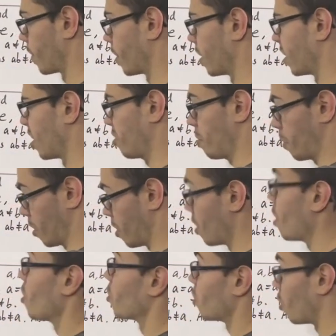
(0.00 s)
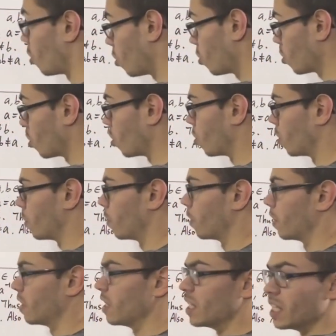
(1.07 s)
Now remember, the whole goal
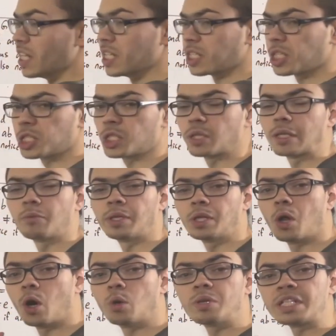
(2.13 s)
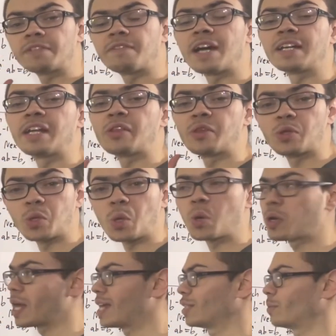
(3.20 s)
is to show that we can always find a third
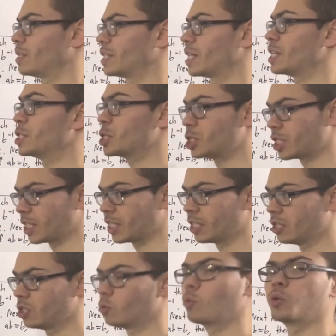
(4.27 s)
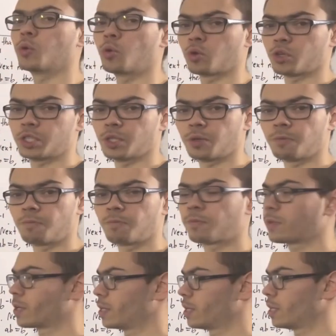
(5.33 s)
element in G with order 2.
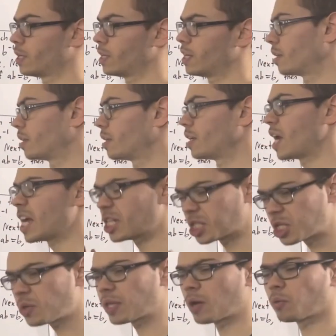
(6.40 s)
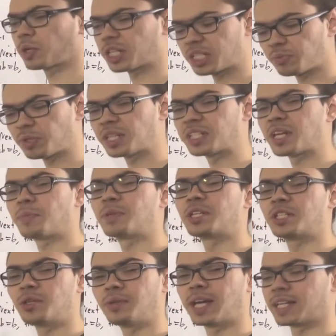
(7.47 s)
And to show that, we're going to split this up into
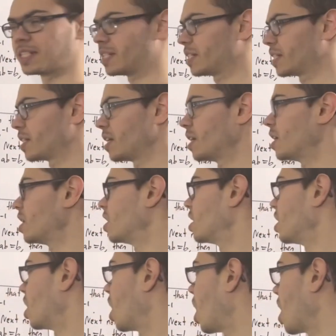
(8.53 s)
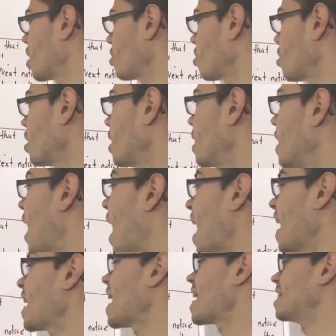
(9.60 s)
two cases. Either
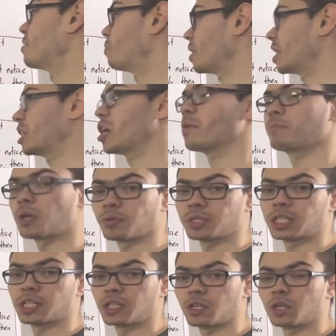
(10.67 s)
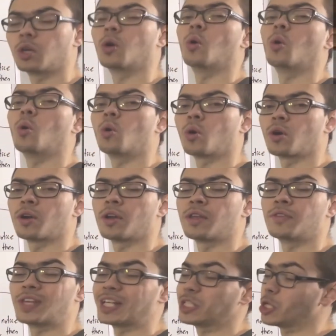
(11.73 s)
A and B commute, or
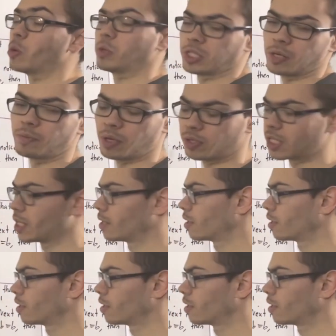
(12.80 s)
they don't commute.